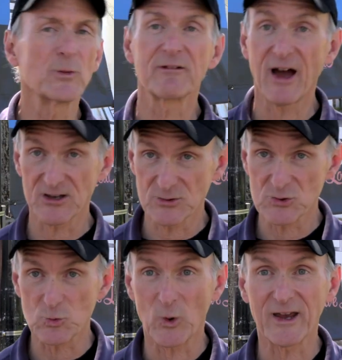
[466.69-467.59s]
We've got new
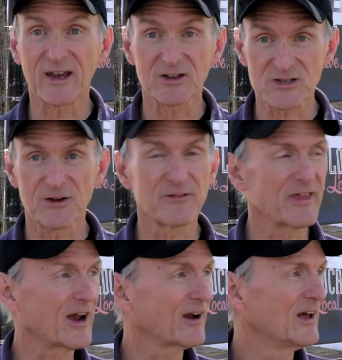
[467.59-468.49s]
swings over
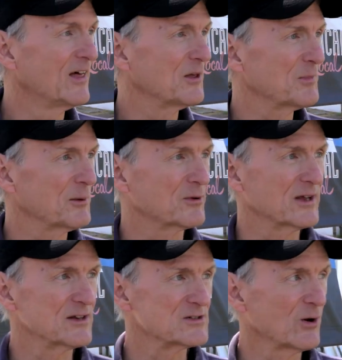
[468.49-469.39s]
there that people
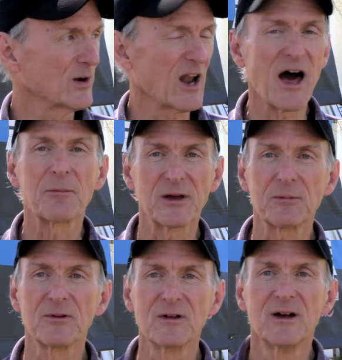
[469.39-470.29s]
can enjoy. And a lot of
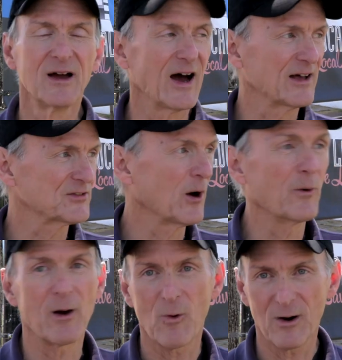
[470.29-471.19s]
people, I saw
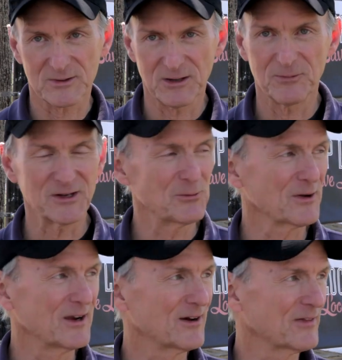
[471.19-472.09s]
when I walked up when you were
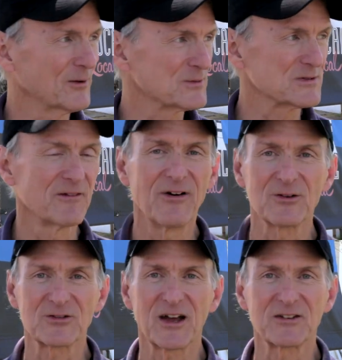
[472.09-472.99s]
here, there was
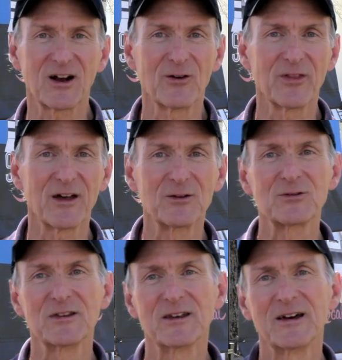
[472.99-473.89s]
folks out there on
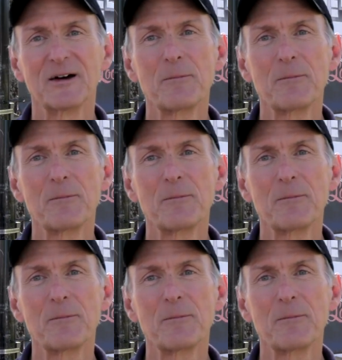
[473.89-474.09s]
those. And